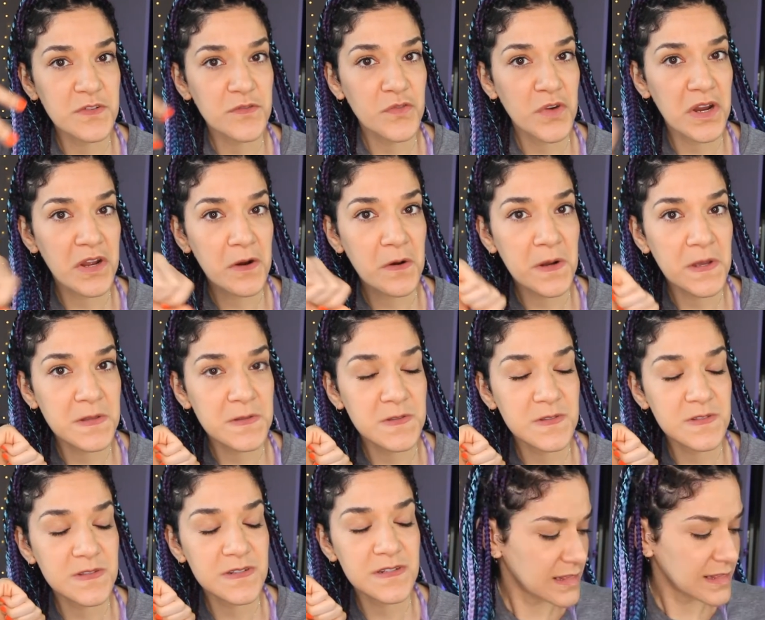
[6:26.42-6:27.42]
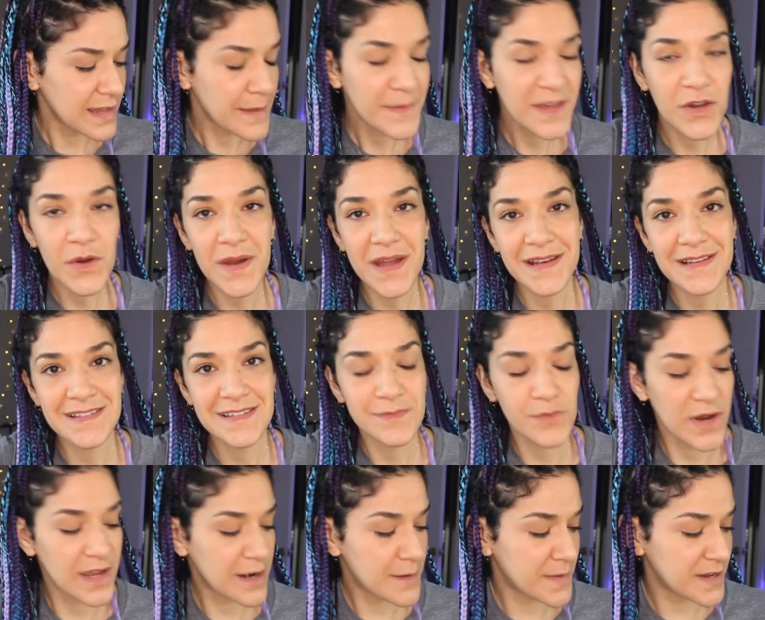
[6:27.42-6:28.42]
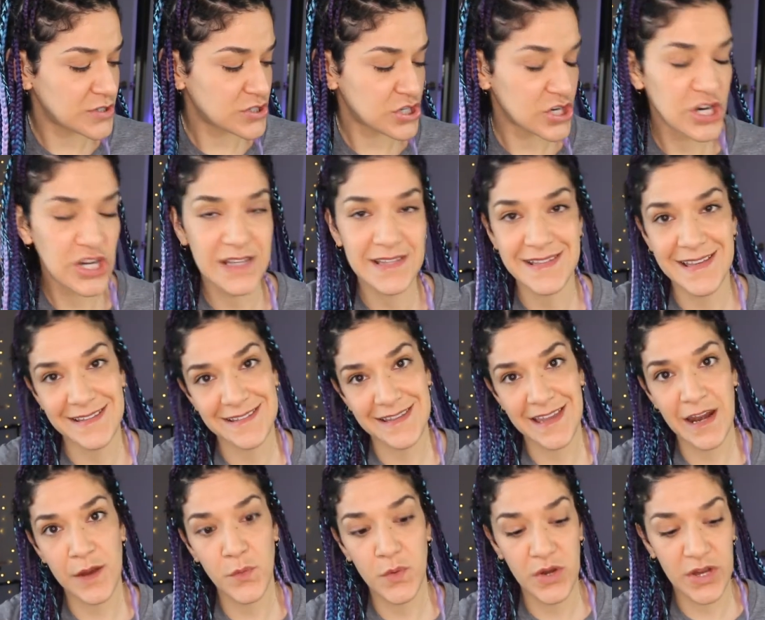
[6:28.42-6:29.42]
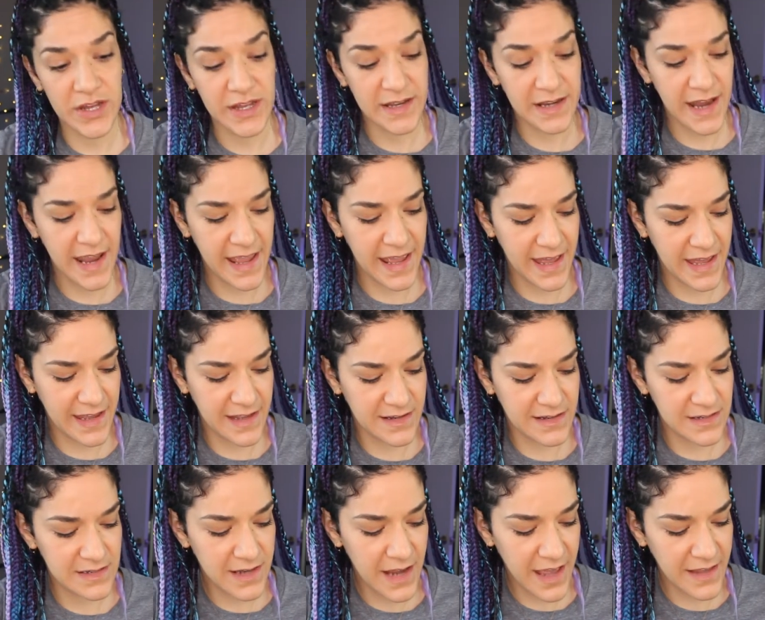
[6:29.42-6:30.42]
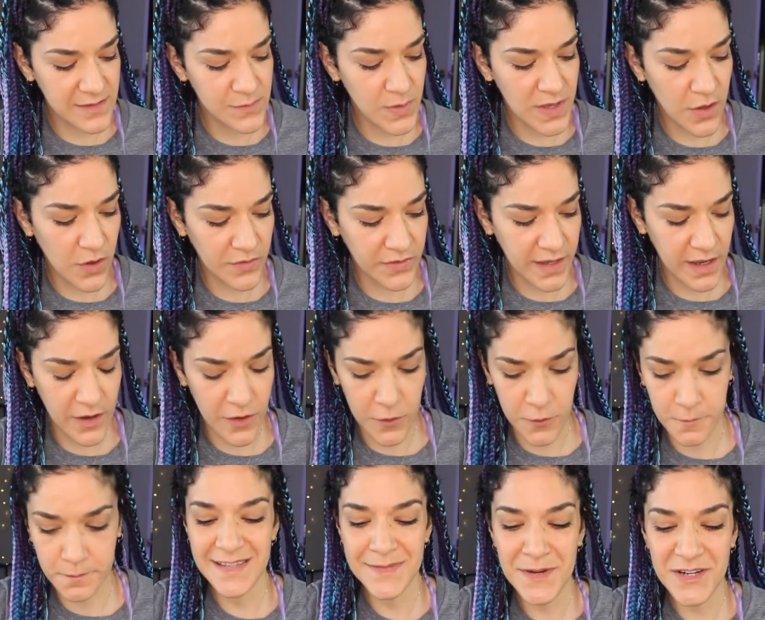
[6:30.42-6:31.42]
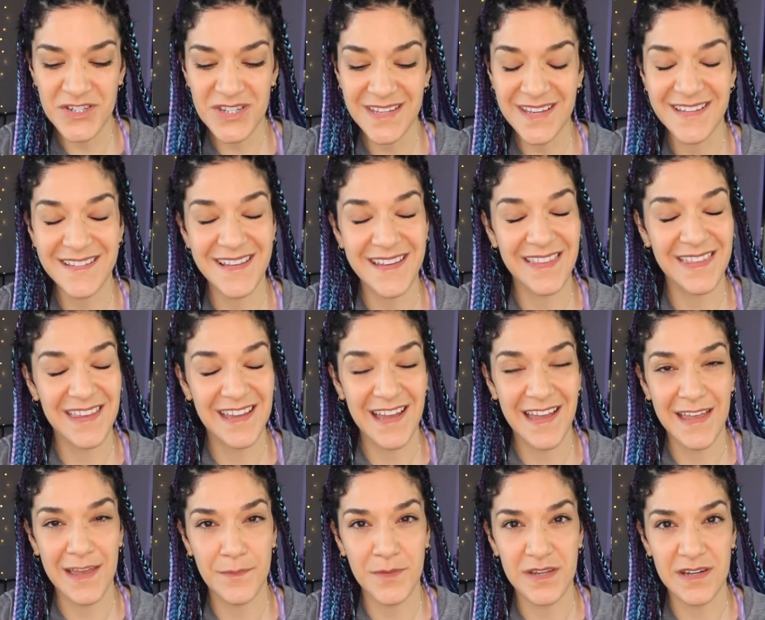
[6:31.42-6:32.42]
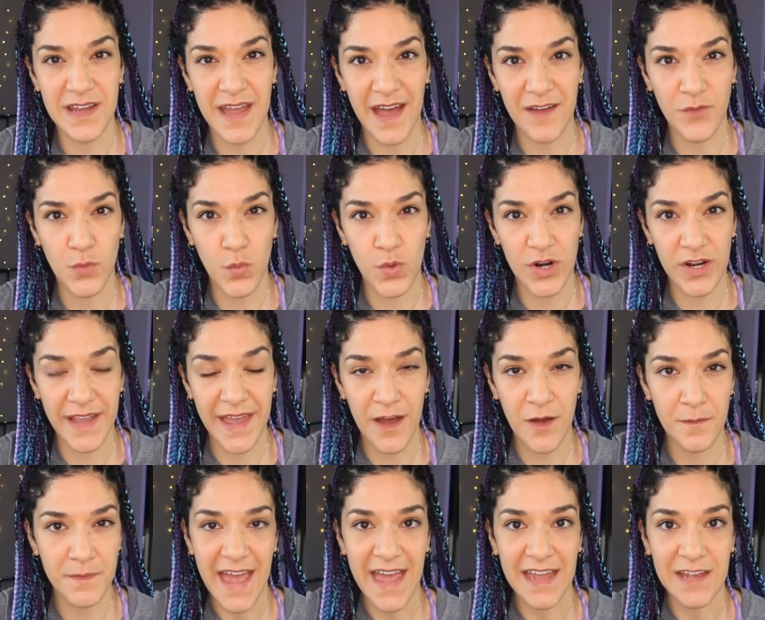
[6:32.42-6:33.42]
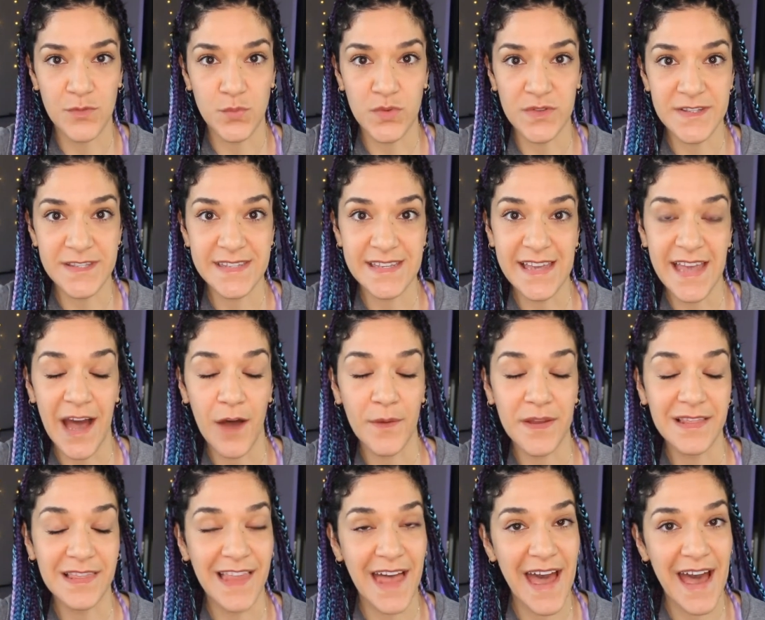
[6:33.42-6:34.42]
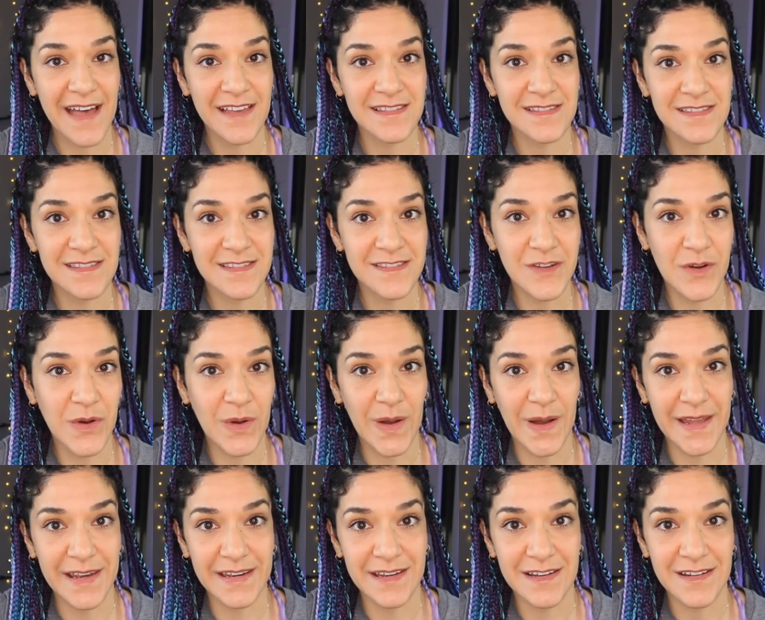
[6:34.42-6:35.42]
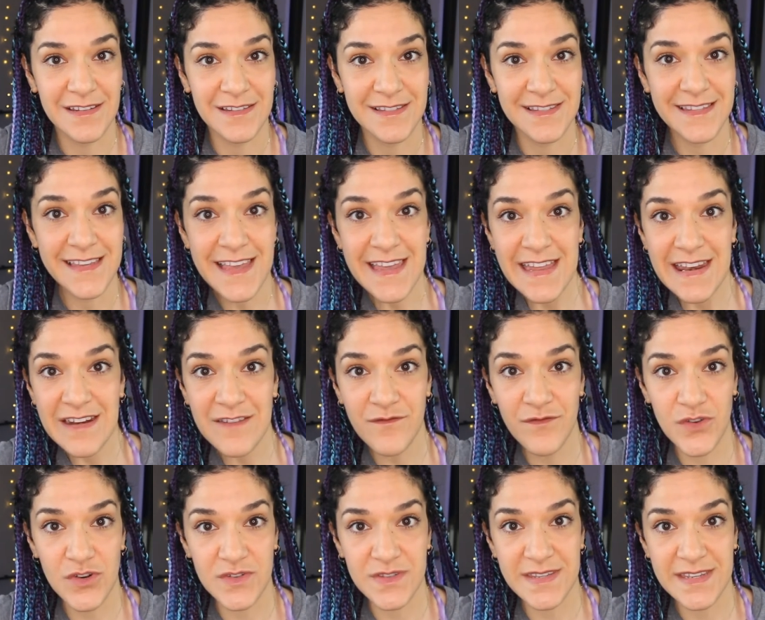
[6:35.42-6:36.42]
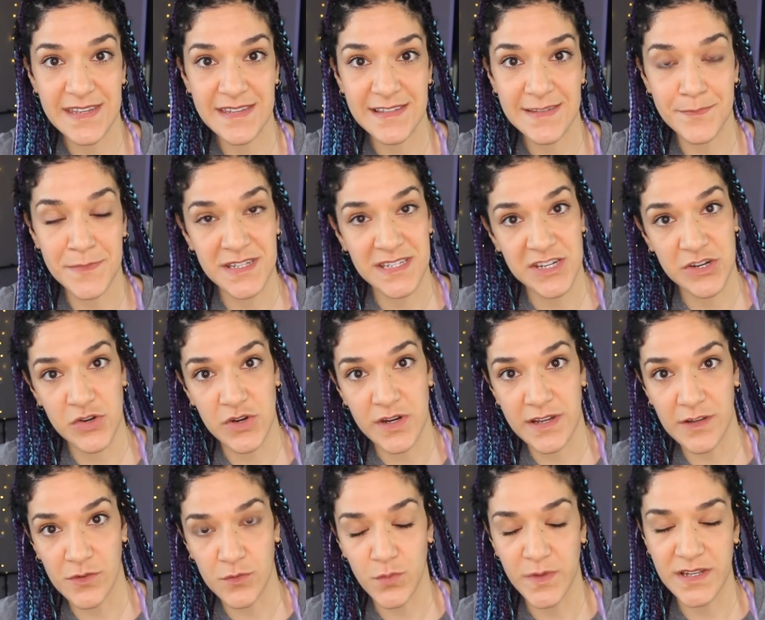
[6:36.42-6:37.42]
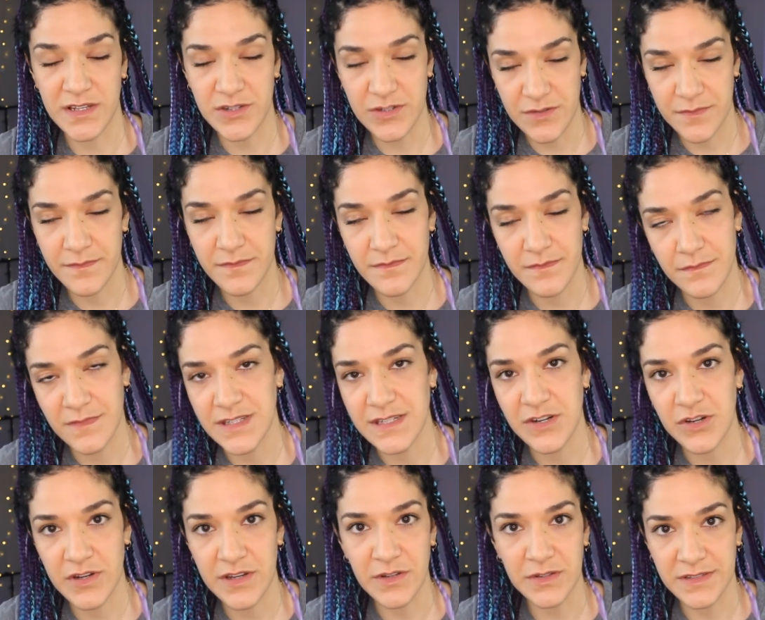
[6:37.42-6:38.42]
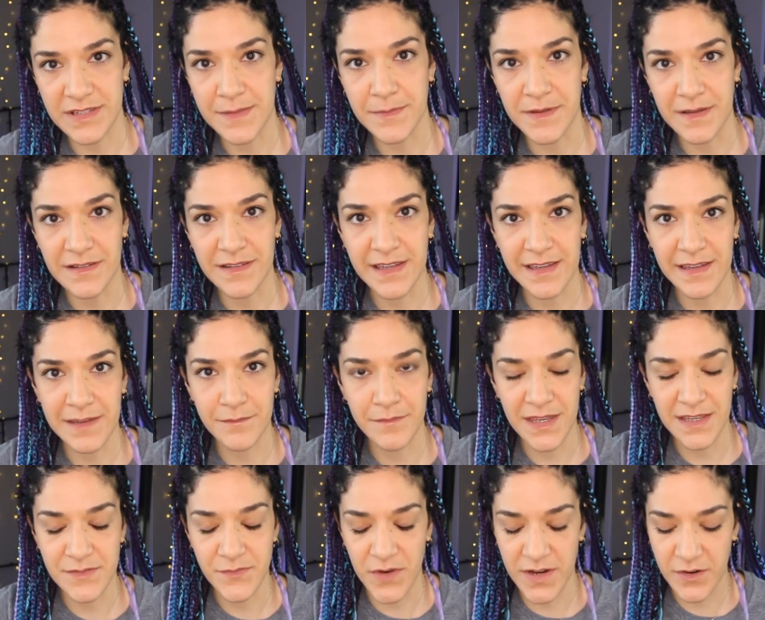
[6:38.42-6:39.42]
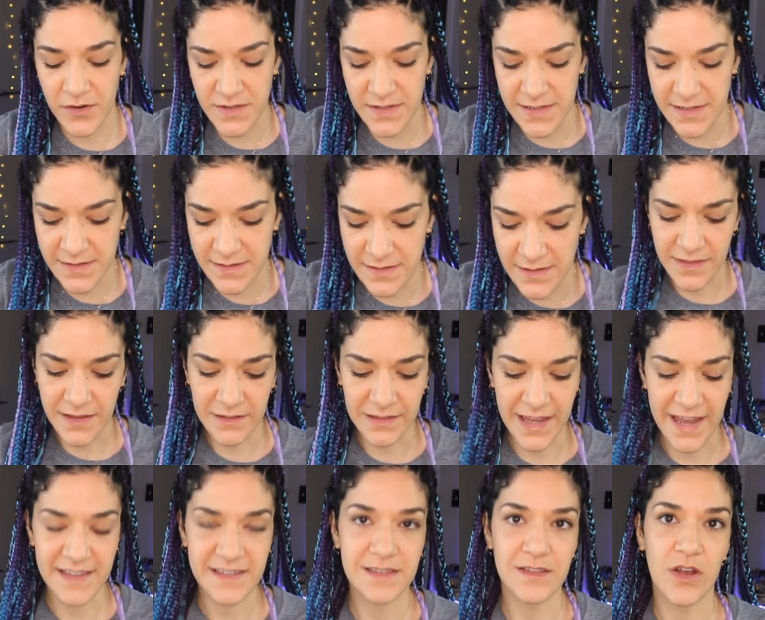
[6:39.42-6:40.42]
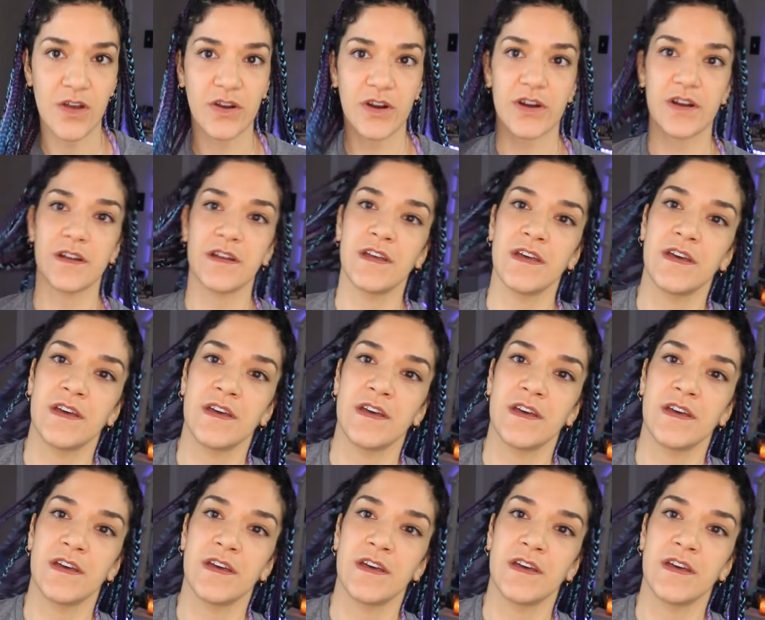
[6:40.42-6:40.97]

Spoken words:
fragrance. Let me go ahead and spray it on my shirt because I said I would. And as we all know, especially because I think I am going to have a workout and we'll see how it lasts on skin versus material, which material typically makes fragrances. They'll last longer.